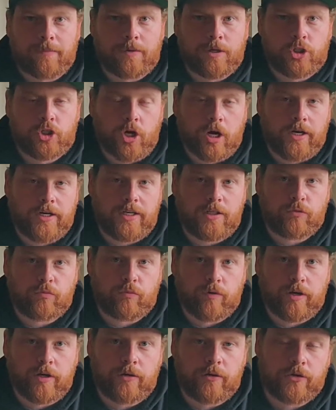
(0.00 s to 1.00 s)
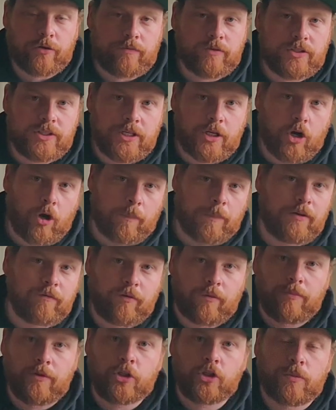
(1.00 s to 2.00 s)
Chinese reels, obviously copied
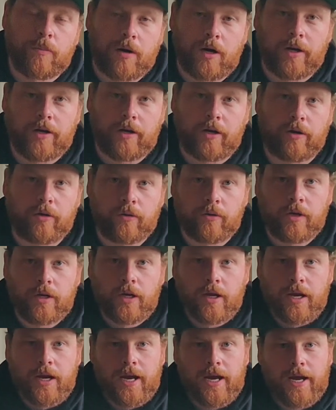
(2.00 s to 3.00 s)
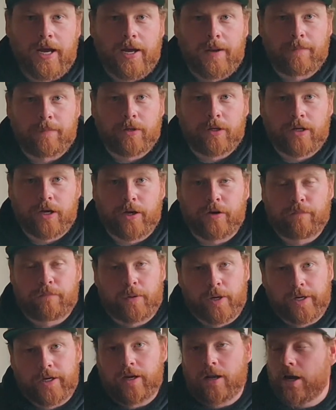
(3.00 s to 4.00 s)
from the Shimano kind of
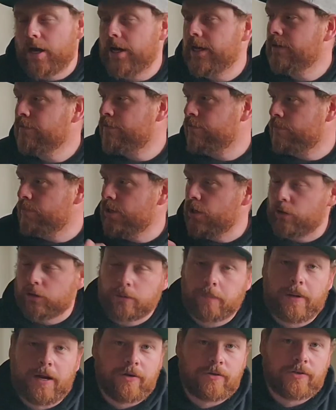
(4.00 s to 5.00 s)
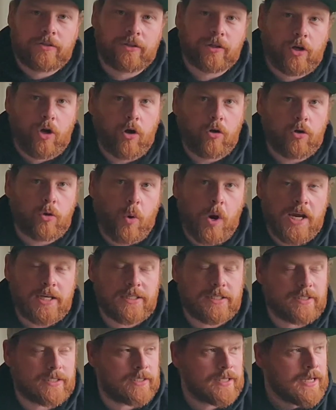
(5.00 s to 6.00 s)
bloodline from the older Barons and the
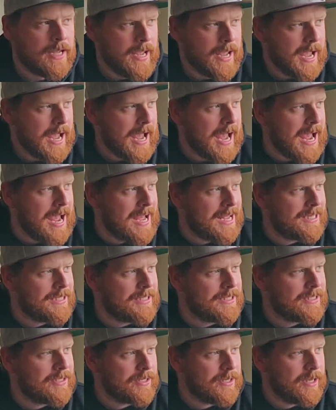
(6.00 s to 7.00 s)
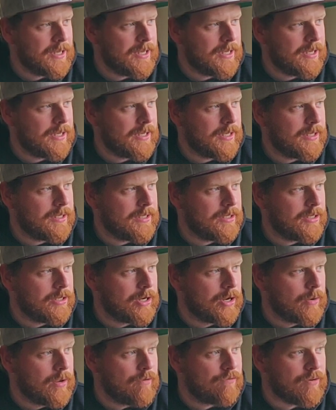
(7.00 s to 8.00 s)
Conquests. And, you
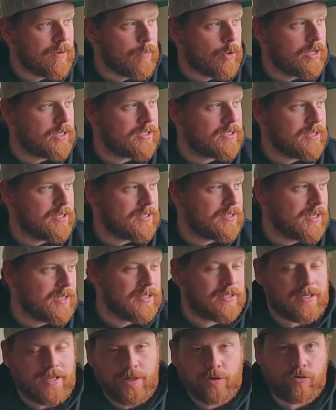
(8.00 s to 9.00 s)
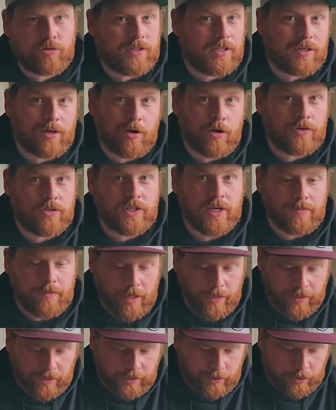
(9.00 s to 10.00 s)
know, if I'm honest, it's an interesting concept.
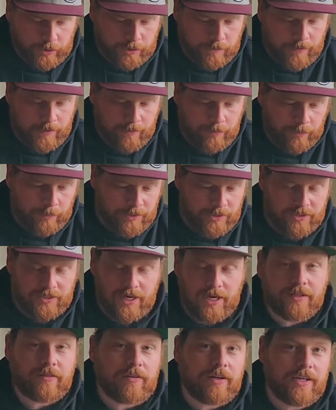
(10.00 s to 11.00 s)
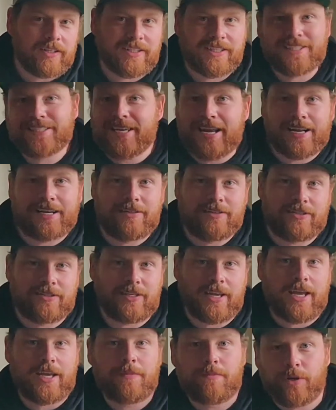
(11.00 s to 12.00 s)
I think lots of people have been saying that it's exactly the
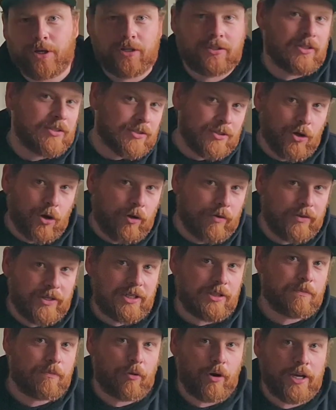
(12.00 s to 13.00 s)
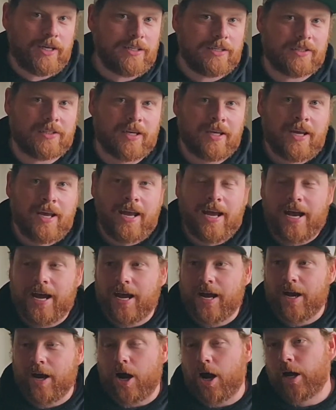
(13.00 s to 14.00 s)
same because it's got these brakes.
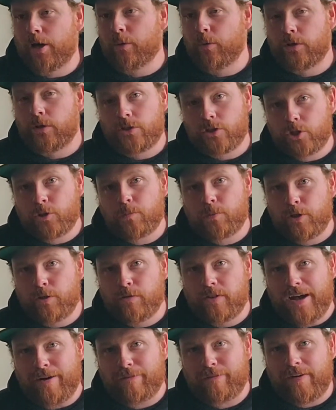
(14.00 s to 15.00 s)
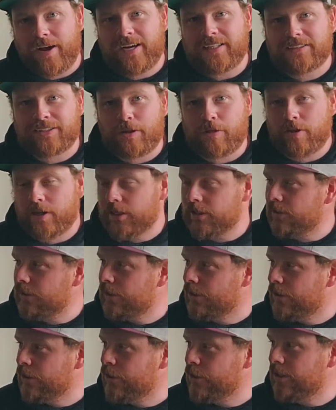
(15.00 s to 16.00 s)
I would dispute that fact. I think, you
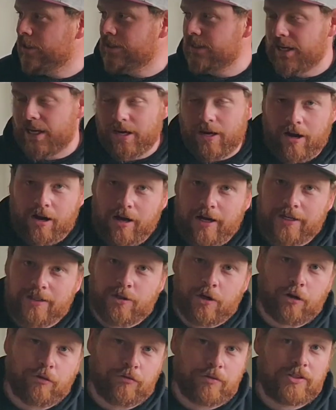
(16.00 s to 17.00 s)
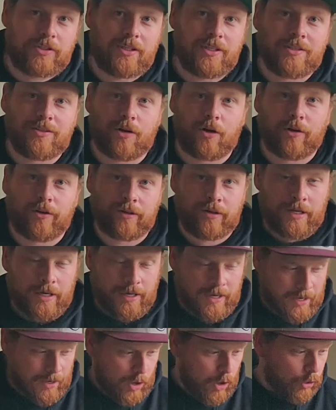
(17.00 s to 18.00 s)
know, you're going to get higher tolerances on
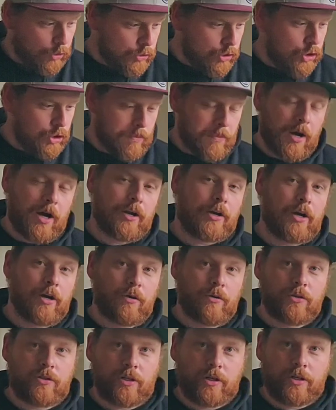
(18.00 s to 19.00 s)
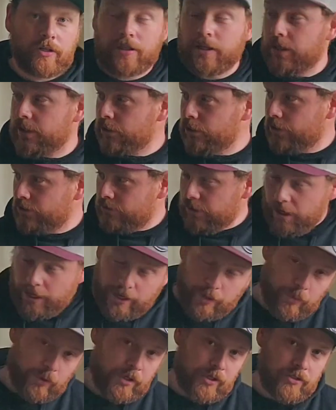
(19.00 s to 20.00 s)
your Shimanos and your
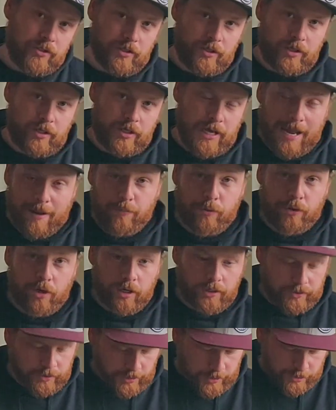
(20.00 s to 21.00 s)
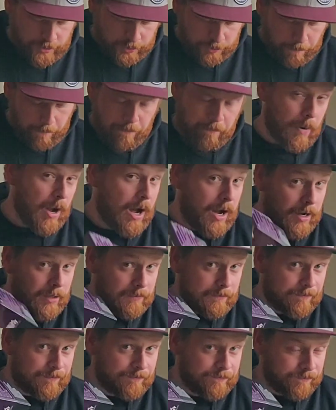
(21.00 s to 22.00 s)
Daiwas and your Abu Garcias,
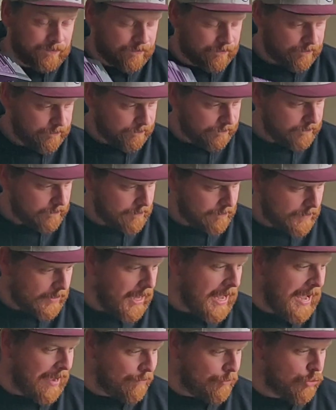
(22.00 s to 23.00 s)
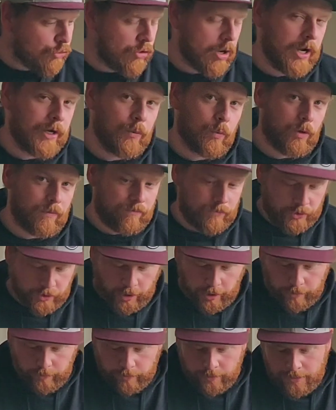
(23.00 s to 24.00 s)
but haven't tried one.
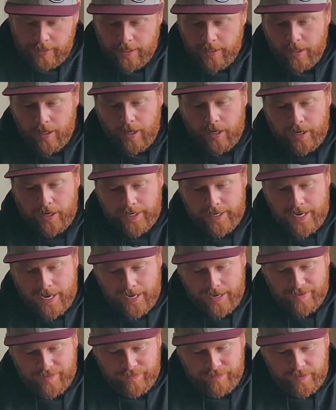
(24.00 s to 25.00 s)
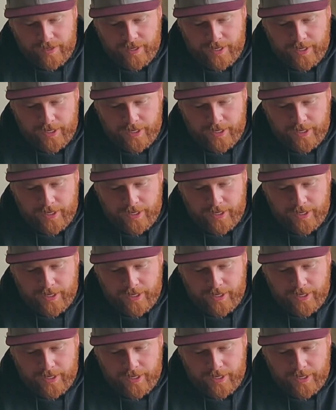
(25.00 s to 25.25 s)
So I have